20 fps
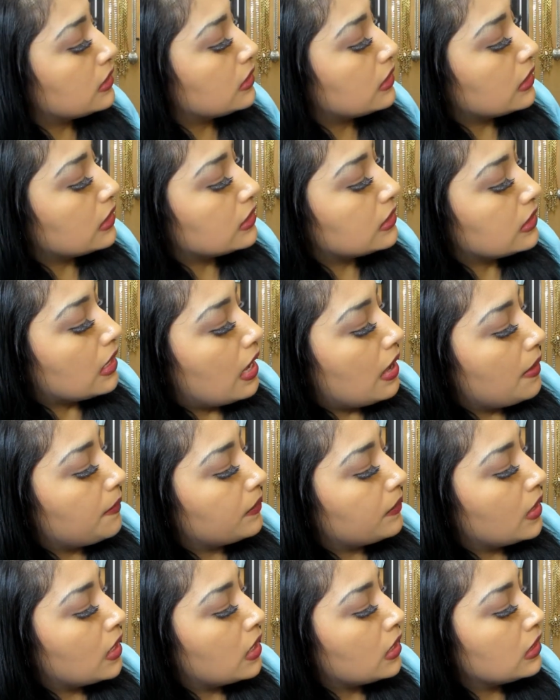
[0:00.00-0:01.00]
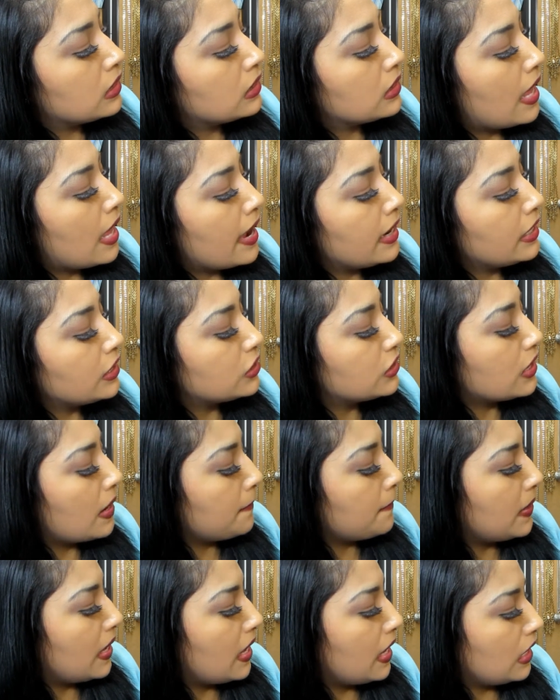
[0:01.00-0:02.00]
this um, light
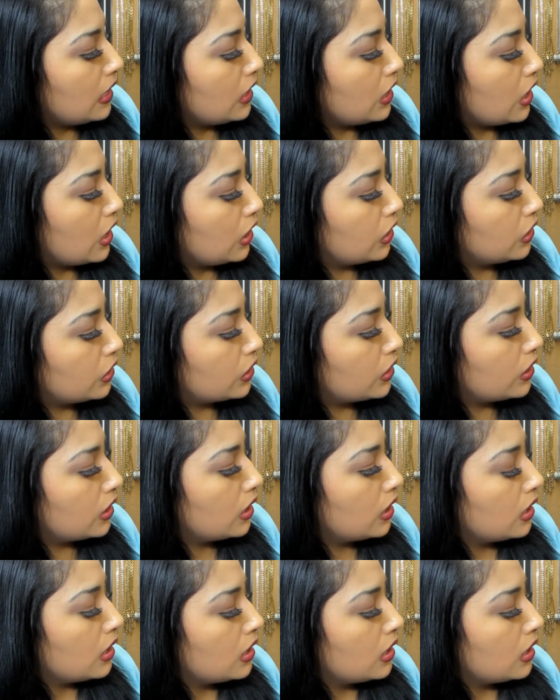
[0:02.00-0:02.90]
champagne color